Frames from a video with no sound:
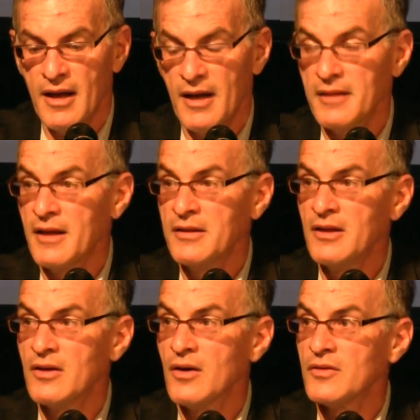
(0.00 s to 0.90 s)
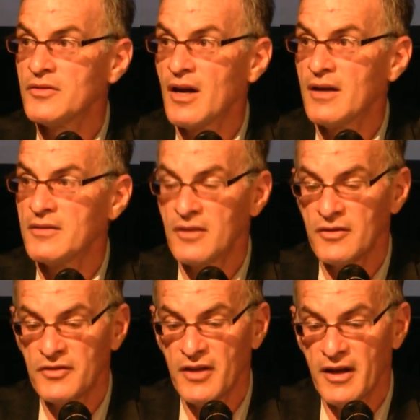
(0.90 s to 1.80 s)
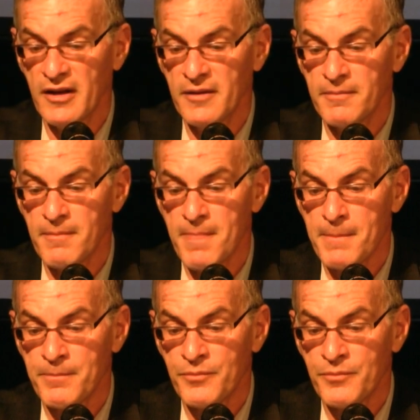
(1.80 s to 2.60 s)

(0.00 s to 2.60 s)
And then he goes on to say,